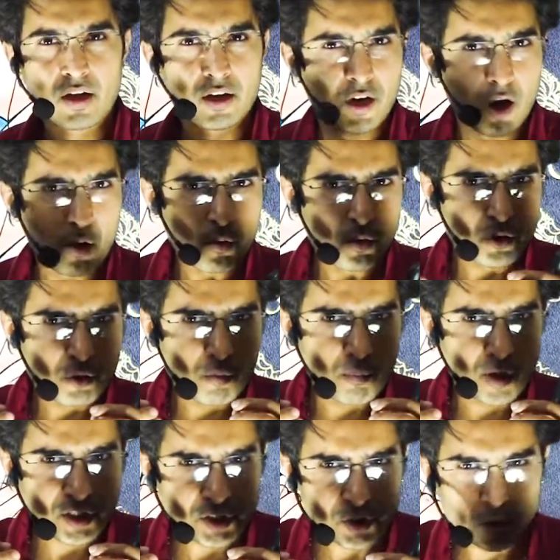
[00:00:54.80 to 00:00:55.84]
Now you
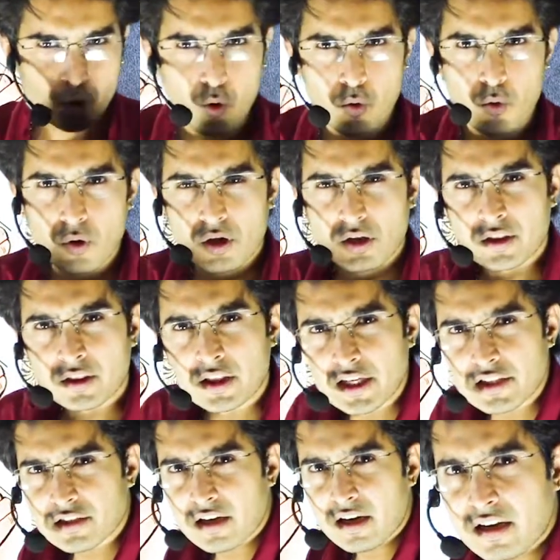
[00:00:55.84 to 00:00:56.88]
must know
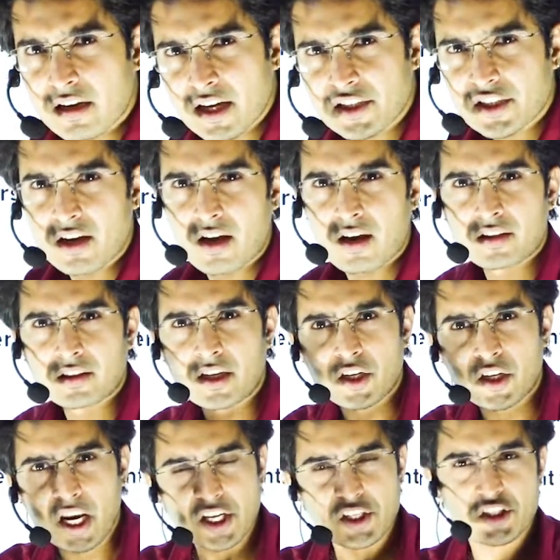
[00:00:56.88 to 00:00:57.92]
that India the
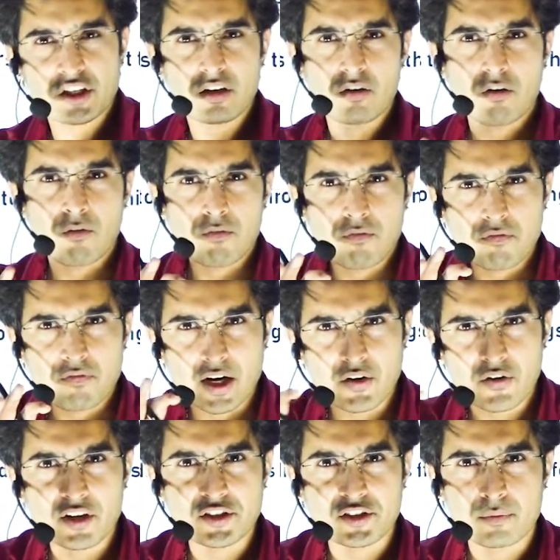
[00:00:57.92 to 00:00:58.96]
nature of
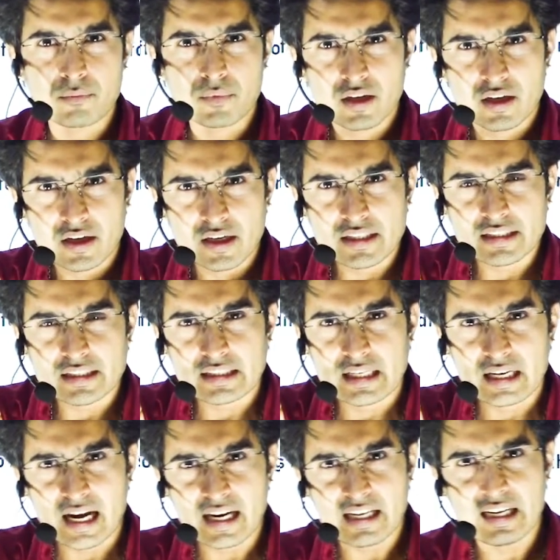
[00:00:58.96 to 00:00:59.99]
federalism is
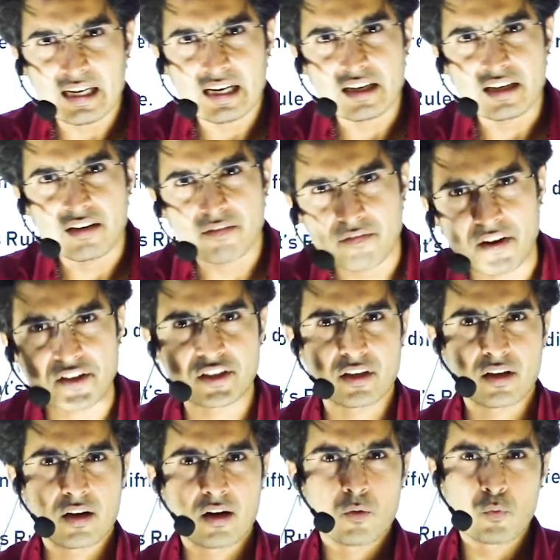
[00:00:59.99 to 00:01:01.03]
slightly different.
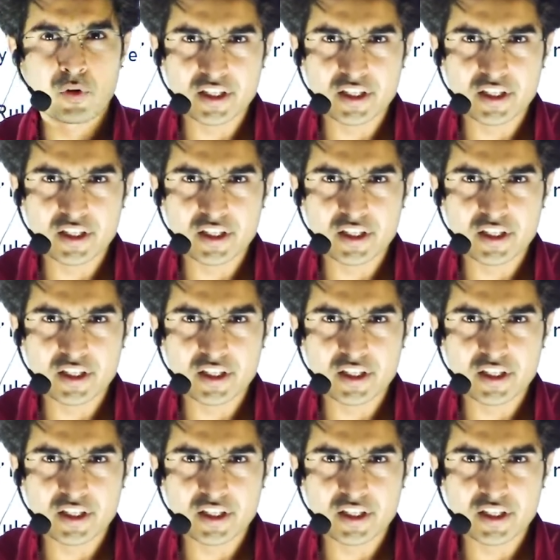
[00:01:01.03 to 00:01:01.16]
We